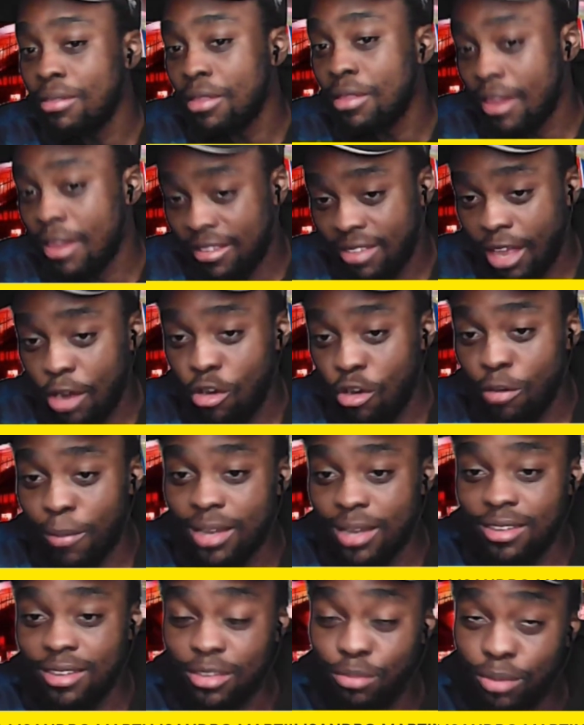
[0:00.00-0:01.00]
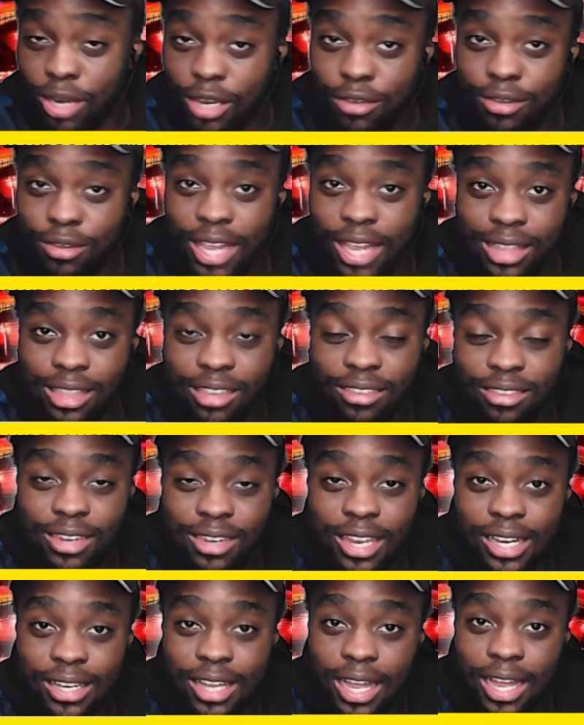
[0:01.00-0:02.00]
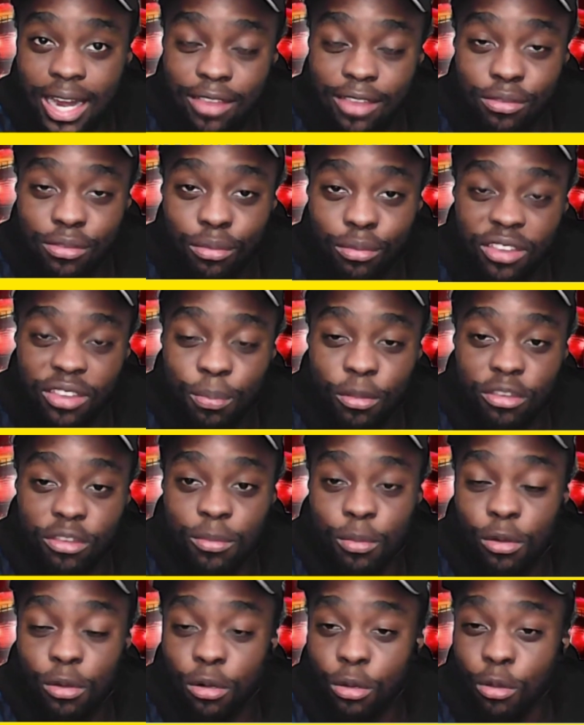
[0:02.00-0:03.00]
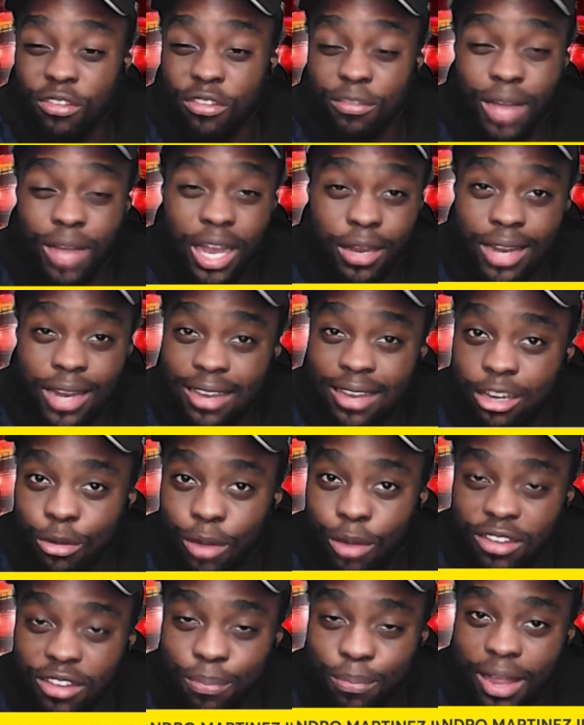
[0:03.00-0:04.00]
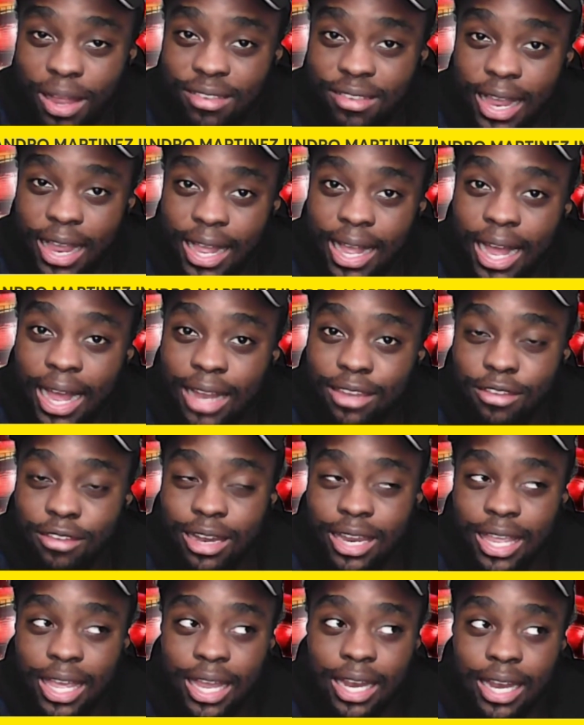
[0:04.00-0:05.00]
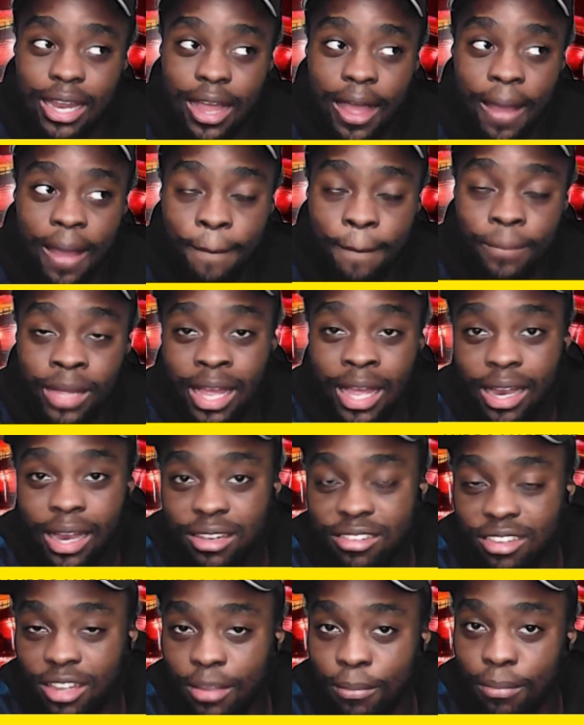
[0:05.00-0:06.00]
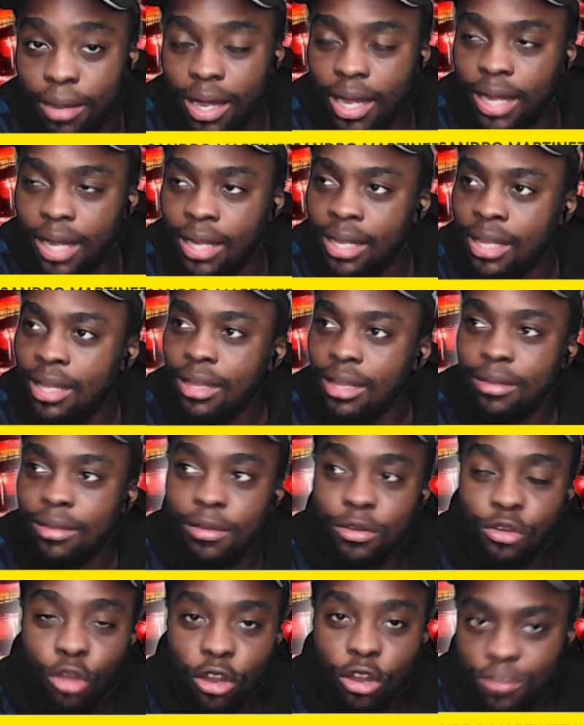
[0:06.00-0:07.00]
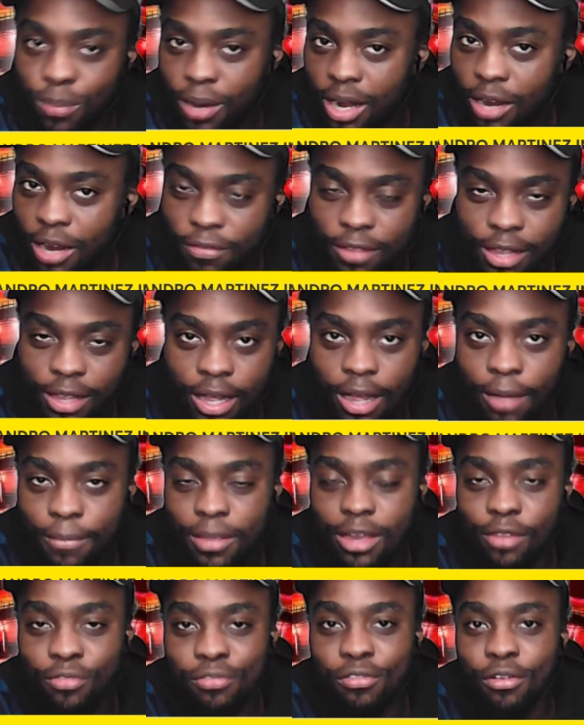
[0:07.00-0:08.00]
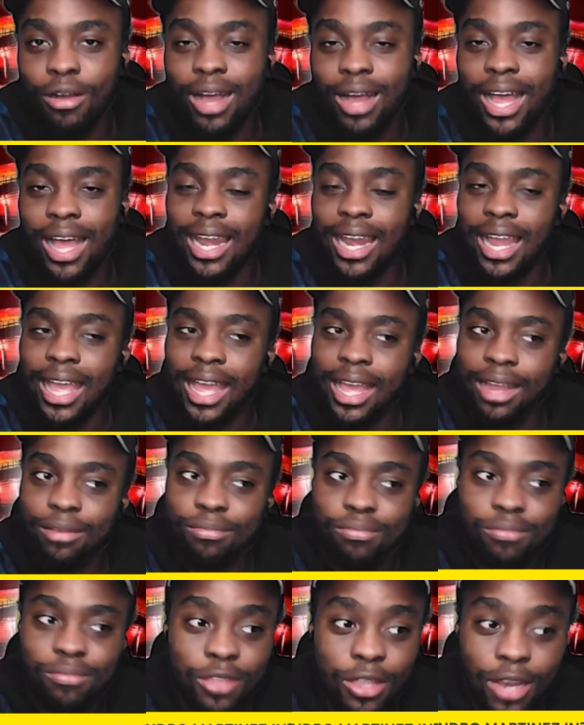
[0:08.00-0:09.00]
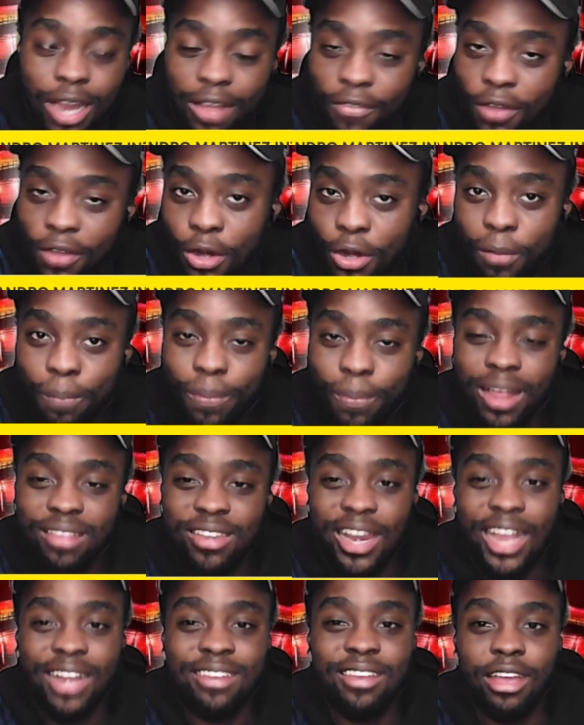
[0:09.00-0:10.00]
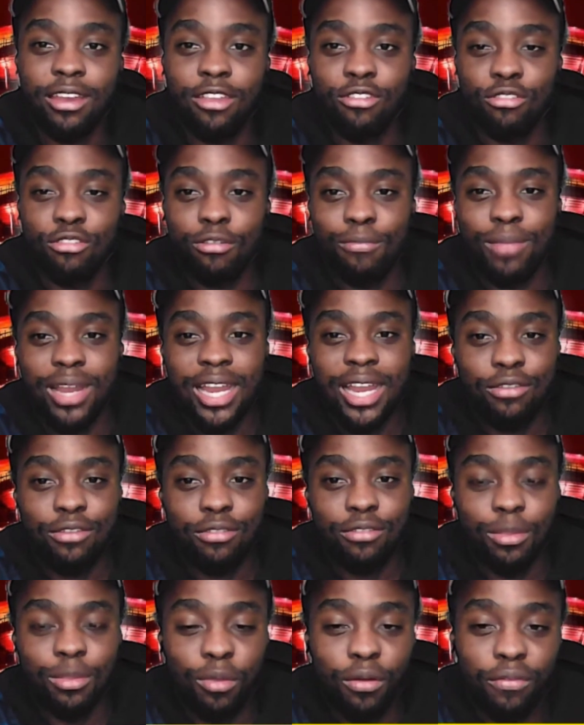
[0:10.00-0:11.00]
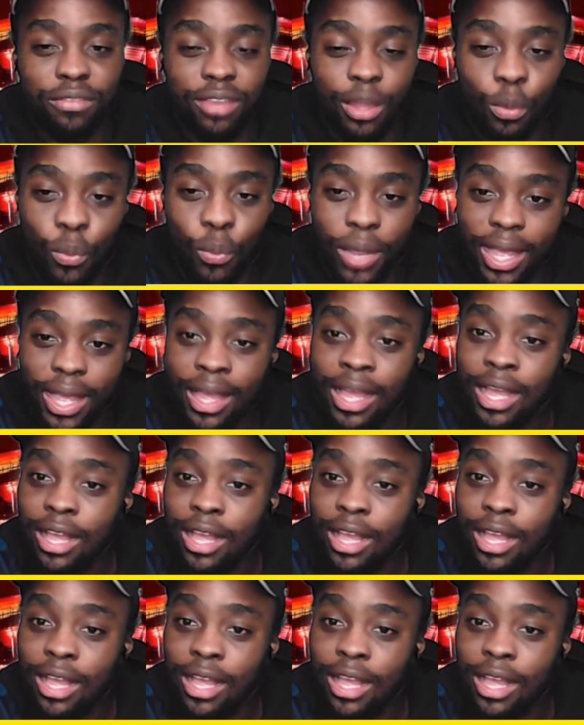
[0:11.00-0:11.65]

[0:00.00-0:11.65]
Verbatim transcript: Lisandro Martinez, we need to get this deal done as soon as possible because Man United want players like Antony and um, Timber. Dortmund have come in for Haller. You never know, players like Tadic could be linked to moves away.